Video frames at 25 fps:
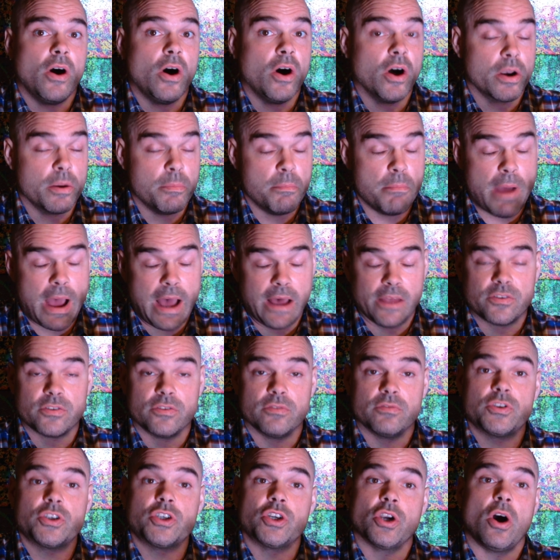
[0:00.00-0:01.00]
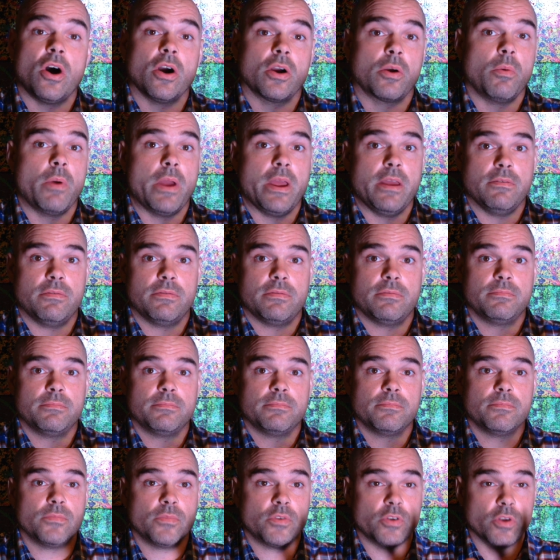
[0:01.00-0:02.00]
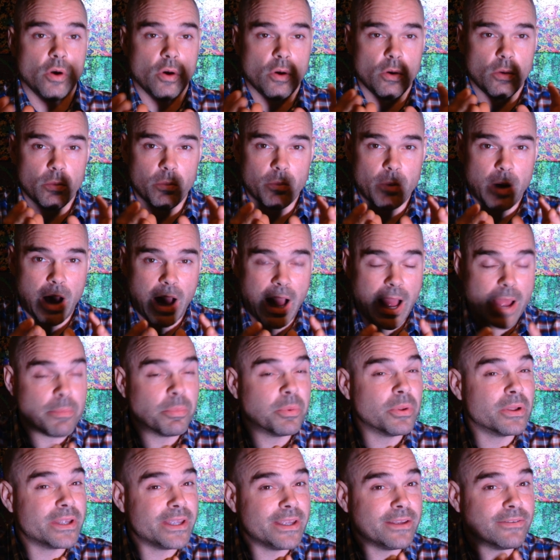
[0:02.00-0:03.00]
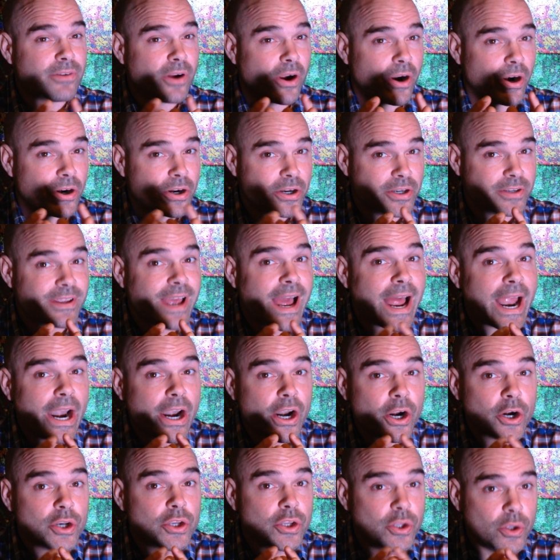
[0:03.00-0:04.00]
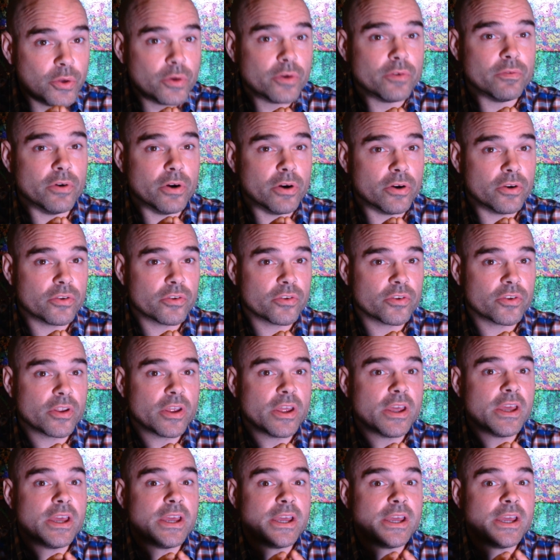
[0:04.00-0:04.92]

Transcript: on a massive shockwave. So I believe our entire universe